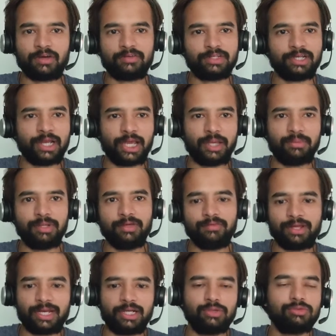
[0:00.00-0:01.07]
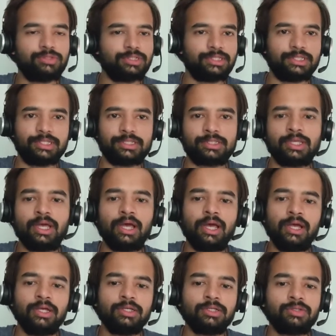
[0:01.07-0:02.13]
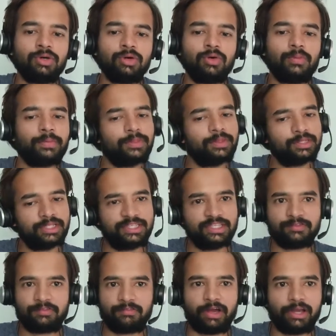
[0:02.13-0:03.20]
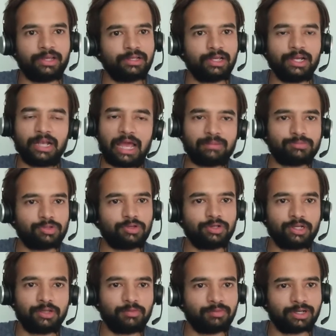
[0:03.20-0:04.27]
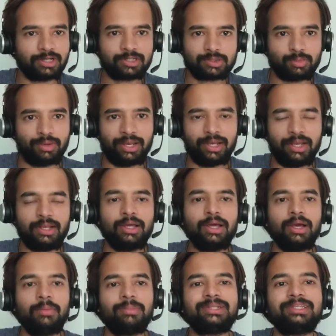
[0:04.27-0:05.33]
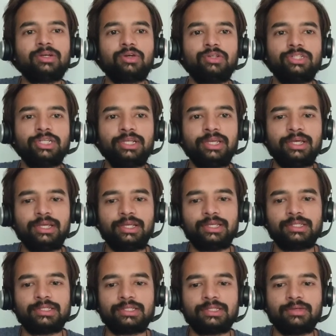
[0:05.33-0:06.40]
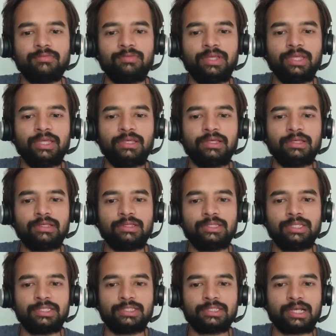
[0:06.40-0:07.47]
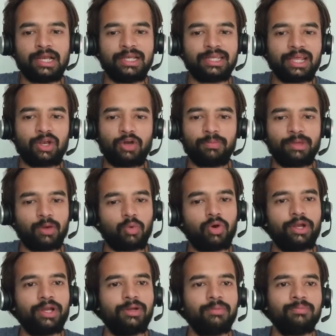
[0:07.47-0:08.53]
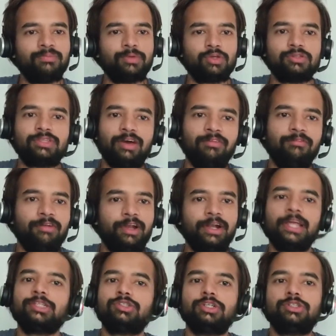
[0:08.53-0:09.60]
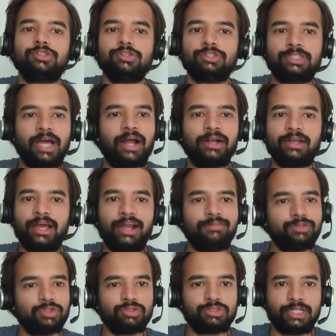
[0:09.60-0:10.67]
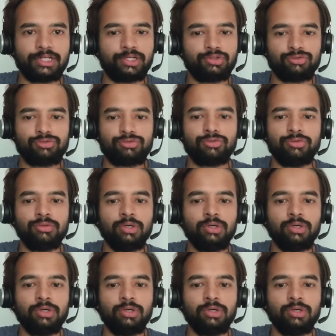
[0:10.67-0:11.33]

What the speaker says: done, everywhere I do see this. So this is fine. It absolutely works well. But the question here is, this line cannot be avoided because somewhere it should start, and we should set it to true.